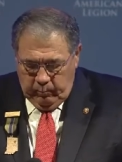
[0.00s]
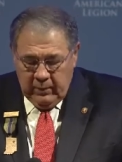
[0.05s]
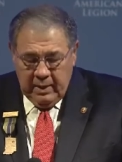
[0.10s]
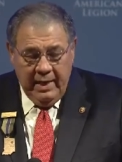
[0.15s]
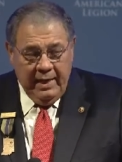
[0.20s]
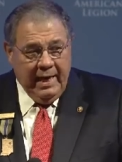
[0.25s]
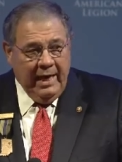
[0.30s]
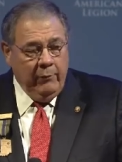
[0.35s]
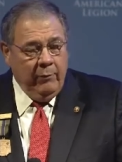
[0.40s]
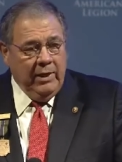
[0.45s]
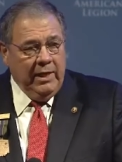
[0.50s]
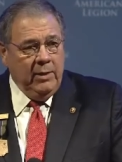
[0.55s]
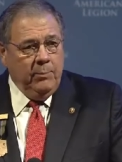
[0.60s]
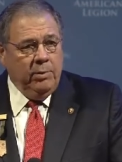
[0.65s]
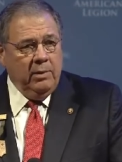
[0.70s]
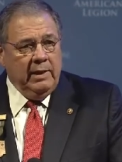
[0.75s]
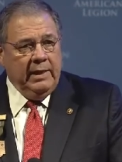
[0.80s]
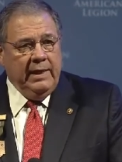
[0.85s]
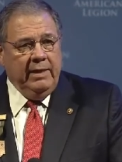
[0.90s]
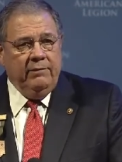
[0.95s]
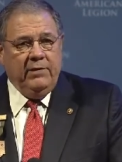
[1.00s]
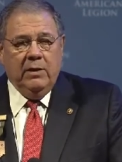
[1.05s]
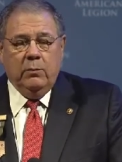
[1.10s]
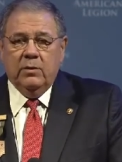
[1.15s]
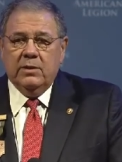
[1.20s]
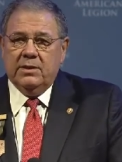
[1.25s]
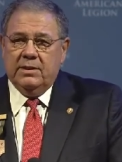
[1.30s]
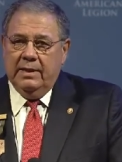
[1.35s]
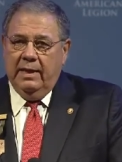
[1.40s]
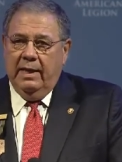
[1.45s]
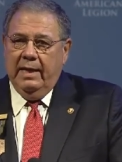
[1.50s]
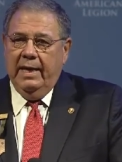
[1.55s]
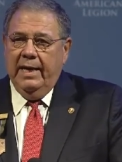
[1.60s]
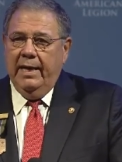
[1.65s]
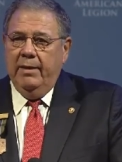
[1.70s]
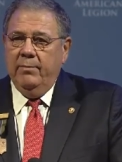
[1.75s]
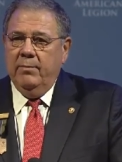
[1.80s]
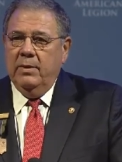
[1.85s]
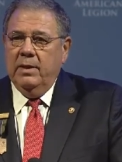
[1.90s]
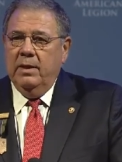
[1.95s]
And I really believed it was
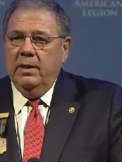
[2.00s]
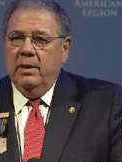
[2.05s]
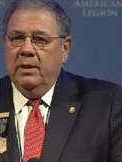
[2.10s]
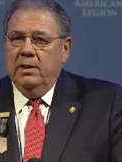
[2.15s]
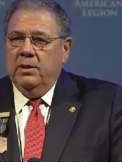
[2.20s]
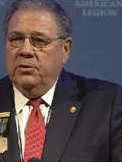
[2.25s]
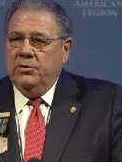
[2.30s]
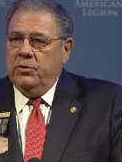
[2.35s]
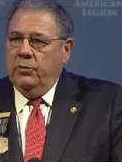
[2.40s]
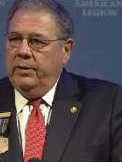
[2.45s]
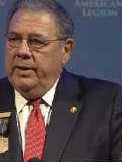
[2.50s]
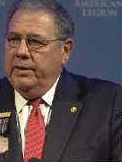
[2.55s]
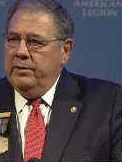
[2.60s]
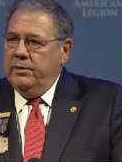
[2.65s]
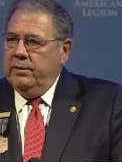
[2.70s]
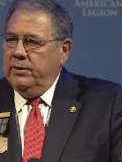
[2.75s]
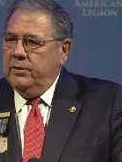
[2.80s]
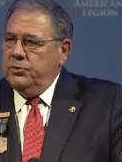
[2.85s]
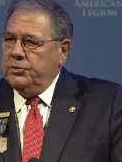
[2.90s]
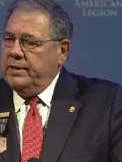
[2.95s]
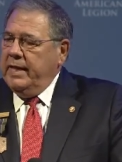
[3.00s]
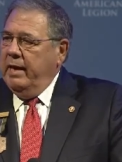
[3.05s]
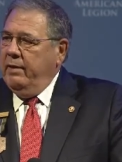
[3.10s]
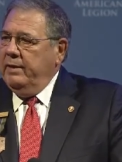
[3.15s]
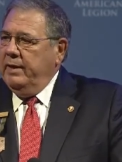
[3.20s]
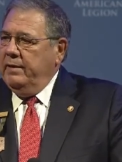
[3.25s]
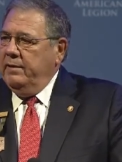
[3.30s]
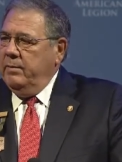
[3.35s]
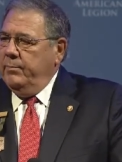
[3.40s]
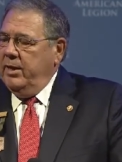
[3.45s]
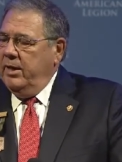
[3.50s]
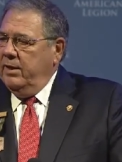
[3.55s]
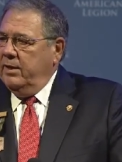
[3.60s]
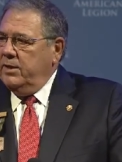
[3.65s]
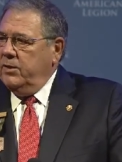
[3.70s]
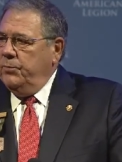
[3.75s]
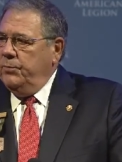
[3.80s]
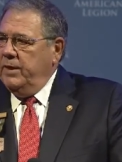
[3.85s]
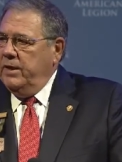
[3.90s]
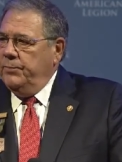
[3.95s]
time to reintroduce scouting to the
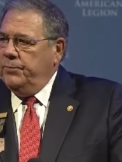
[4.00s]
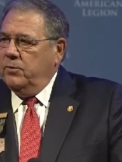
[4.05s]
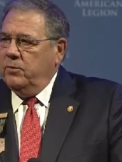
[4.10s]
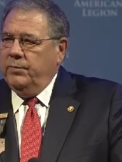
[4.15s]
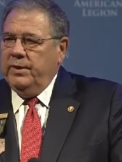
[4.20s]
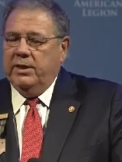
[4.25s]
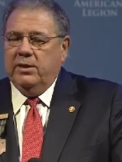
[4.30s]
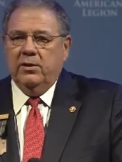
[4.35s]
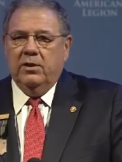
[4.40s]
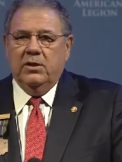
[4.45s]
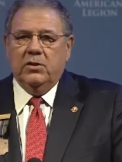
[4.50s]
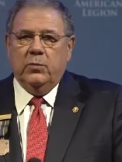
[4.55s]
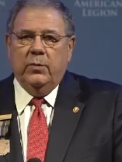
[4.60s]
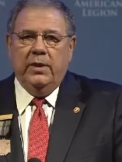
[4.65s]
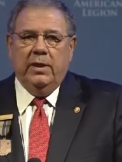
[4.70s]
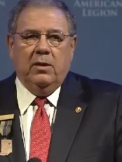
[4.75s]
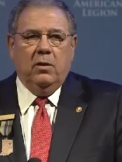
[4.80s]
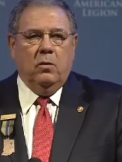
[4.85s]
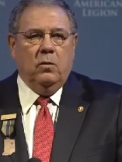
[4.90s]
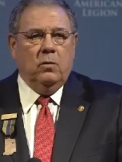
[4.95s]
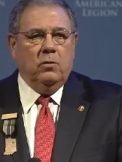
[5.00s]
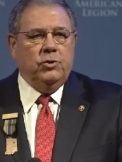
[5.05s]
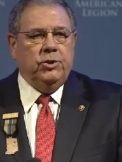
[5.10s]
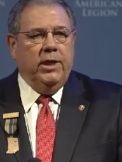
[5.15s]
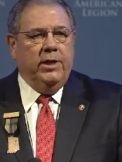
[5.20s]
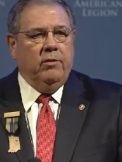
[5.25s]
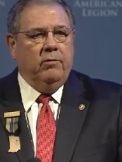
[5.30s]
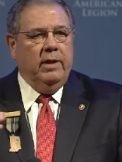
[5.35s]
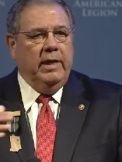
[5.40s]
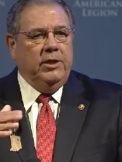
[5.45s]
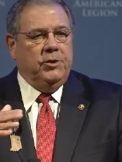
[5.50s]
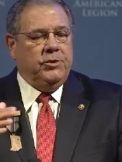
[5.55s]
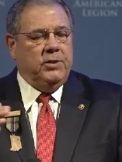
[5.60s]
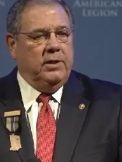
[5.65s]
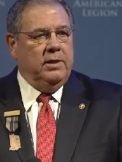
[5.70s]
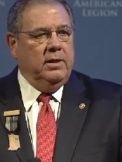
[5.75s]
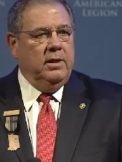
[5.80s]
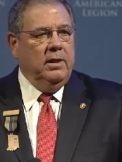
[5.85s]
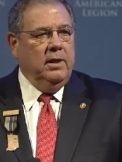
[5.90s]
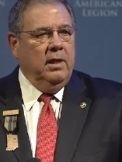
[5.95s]
American people, because a whole
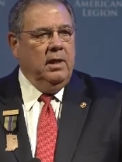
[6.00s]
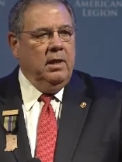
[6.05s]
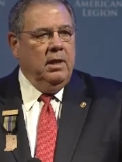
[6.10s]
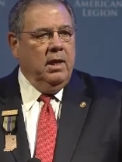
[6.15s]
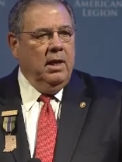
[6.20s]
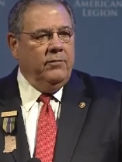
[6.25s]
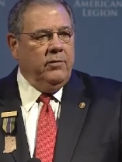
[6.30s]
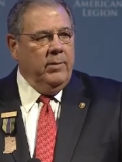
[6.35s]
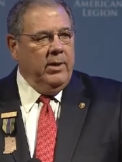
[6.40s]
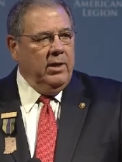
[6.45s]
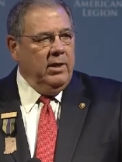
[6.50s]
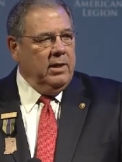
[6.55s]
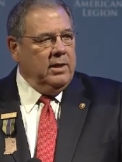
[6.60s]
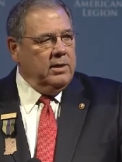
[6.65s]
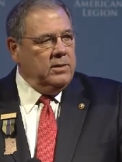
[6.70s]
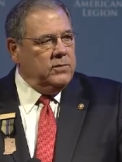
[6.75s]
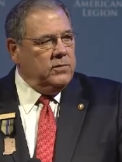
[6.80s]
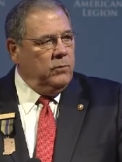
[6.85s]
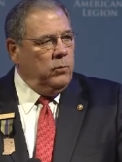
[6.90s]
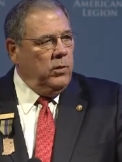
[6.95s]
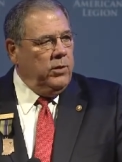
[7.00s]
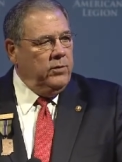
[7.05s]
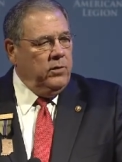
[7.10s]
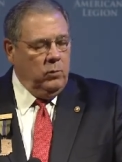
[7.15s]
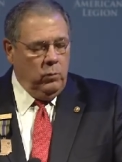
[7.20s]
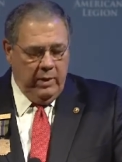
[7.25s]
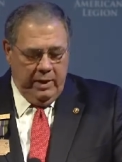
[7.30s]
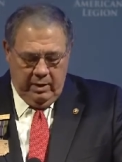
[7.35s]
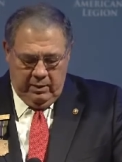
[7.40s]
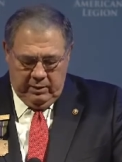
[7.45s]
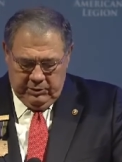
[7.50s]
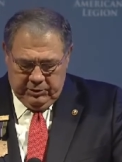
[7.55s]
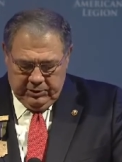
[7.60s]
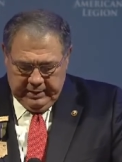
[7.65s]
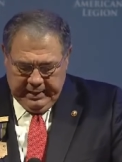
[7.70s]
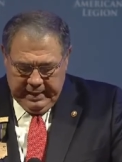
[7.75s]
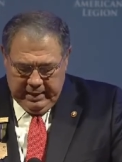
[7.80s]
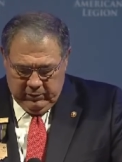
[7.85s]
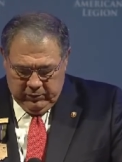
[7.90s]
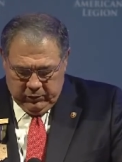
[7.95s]
generation of Americans have wondered where the
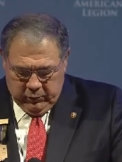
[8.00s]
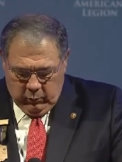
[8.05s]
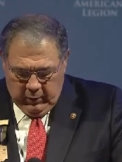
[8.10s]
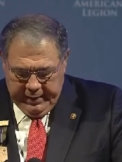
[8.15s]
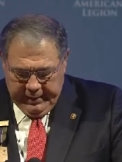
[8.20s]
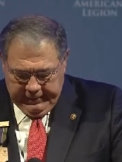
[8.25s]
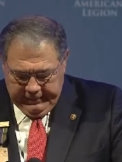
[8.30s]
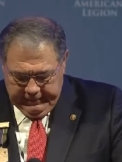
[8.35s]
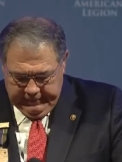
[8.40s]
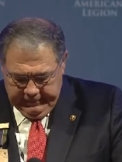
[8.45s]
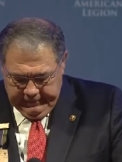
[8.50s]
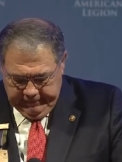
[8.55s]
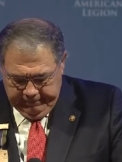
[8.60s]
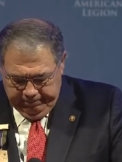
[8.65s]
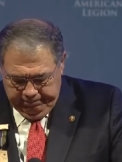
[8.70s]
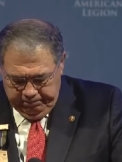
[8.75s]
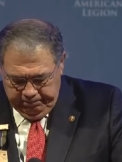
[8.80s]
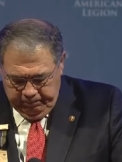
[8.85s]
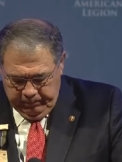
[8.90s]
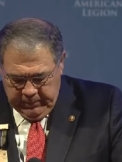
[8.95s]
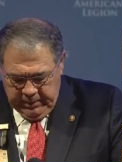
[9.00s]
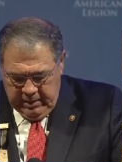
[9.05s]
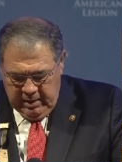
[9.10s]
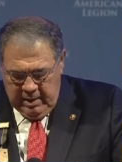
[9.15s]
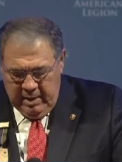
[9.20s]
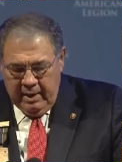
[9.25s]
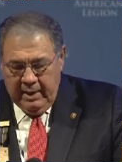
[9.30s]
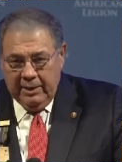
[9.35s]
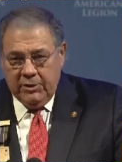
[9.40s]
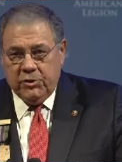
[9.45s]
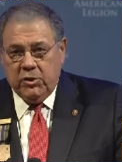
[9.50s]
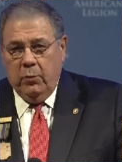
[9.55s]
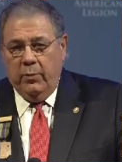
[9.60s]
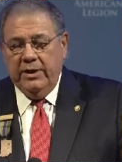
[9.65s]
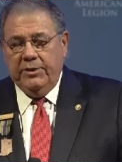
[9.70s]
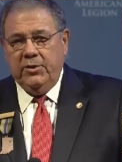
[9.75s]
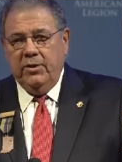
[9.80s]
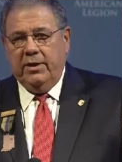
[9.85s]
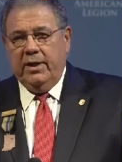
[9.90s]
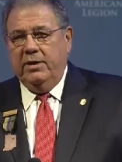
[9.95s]
Scouts went. And so we
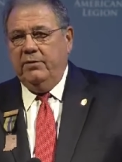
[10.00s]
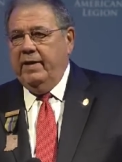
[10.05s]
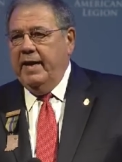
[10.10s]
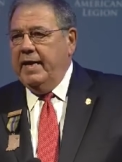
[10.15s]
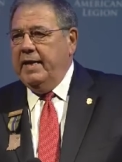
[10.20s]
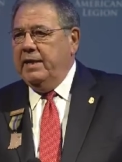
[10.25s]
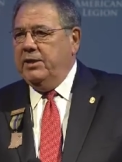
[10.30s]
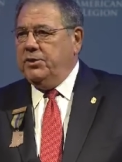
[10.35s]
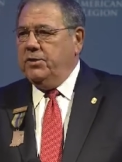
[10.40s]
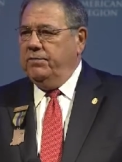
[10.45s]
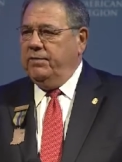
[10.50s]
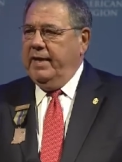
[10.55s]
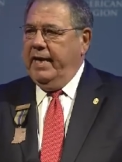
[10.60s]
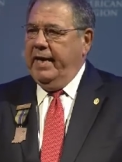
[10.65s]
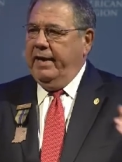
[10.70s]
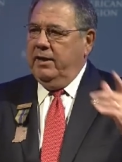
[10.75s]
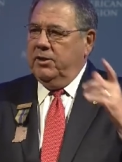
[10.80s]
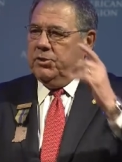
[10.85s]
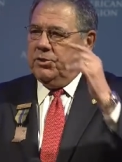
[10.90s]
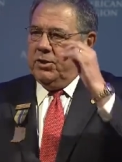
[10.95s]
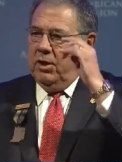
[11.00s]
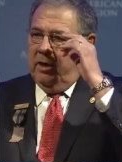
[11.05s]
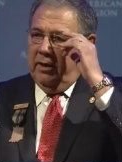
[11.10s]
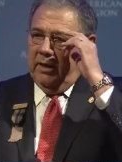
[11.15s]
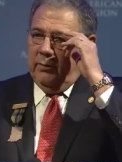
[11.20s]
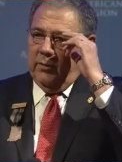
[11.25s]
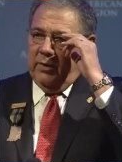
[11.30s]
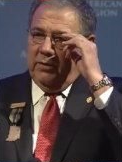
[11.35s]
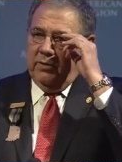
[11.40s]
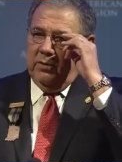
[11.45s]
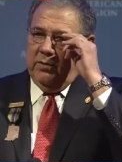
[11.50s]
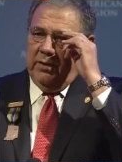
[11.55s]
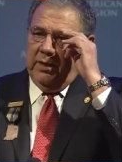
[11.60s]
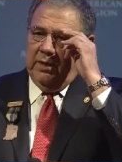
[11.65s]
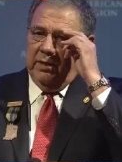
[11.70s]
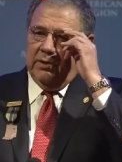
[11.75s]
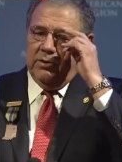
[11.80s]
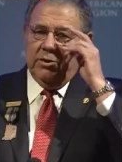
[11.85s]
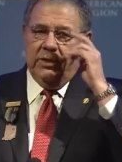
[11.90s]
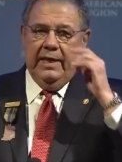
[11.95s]
took advantage of that, and starting with New
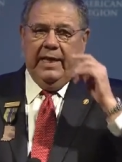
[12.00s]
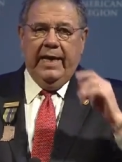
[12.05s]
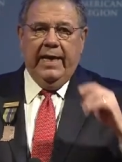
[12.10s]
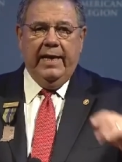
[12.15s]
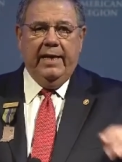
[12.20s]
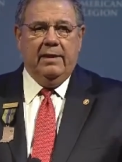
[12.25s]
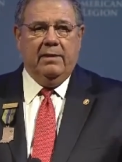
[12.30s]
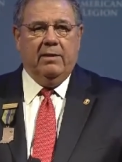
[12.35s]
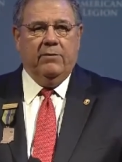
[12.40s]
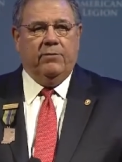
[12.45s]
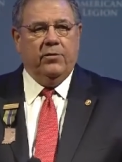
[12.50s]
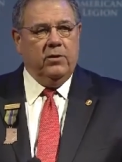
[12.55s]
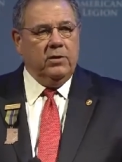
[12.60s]
Year's Day at the